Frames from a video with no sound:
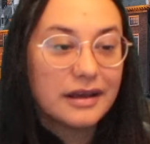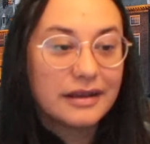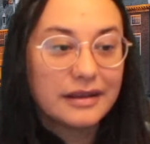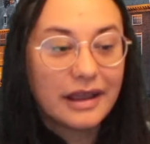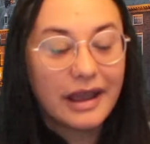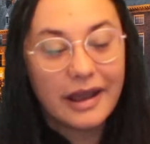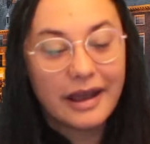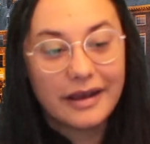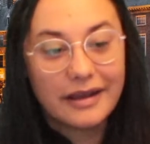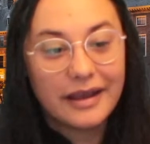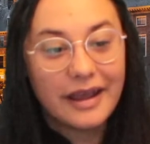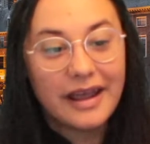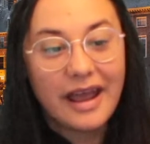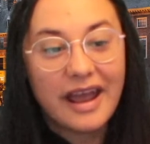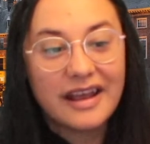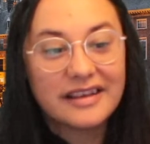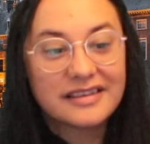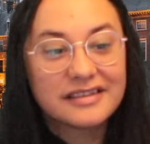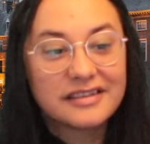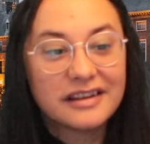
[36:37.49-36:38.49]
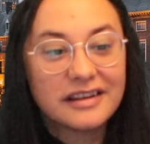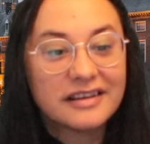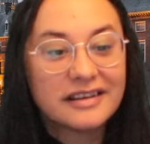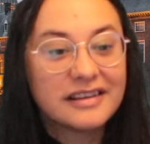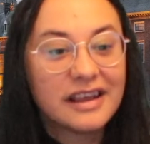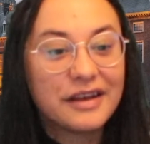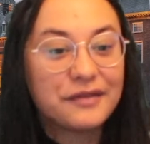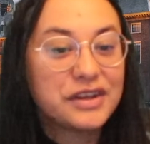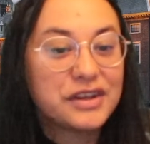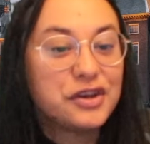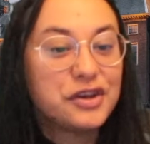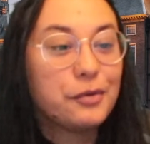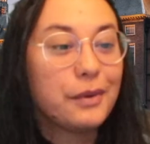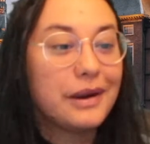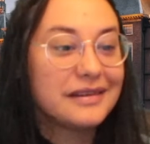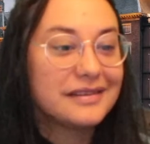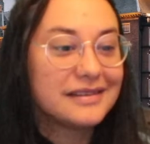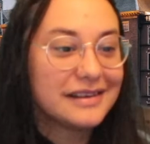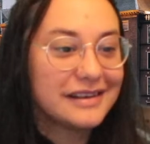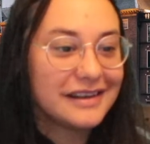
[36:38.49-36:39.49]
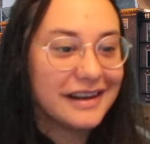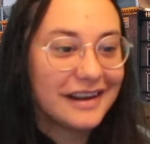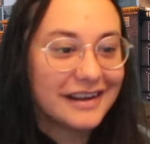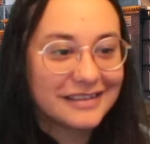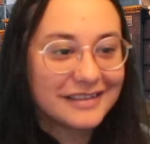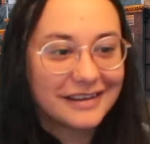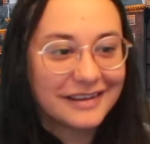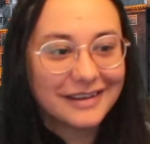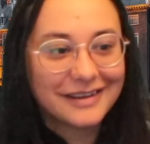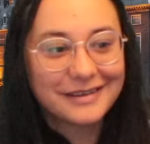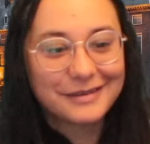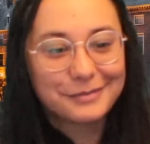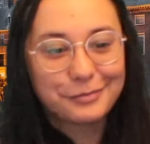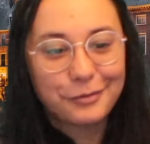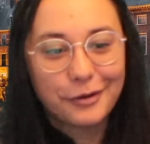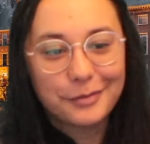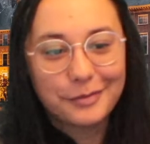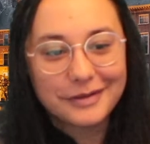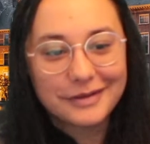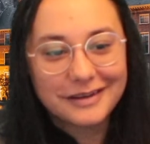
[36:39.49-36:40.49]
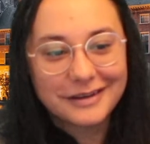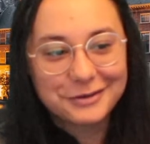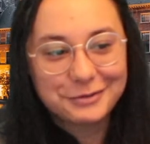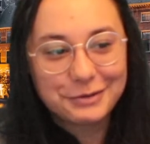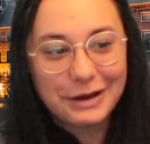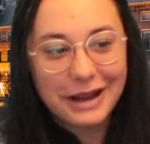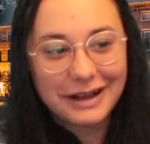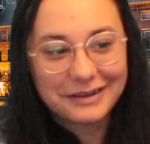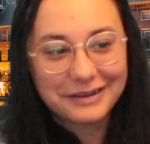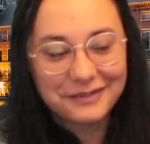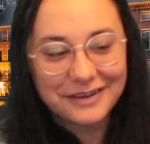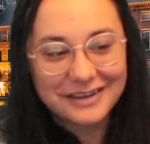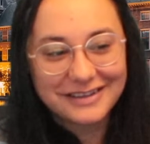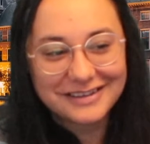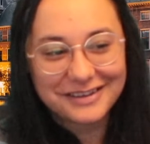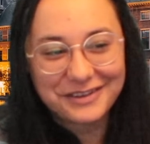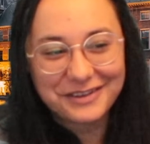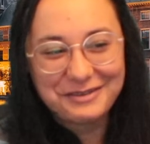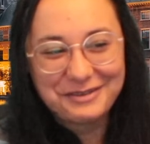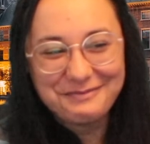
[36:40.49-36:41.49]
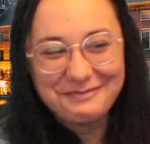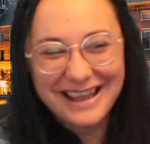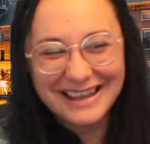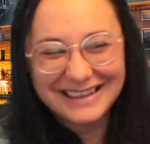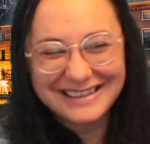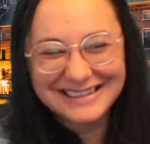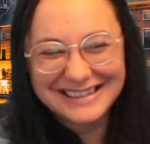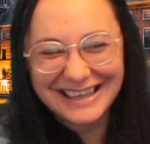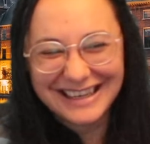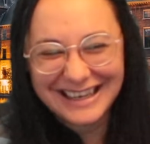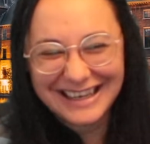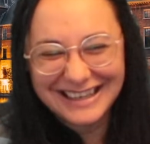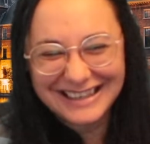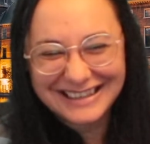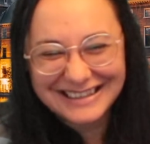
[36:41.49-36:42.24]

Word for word: Yeah, it has. It doesn't have the U S in it. I think is probably the attractiveness of the message.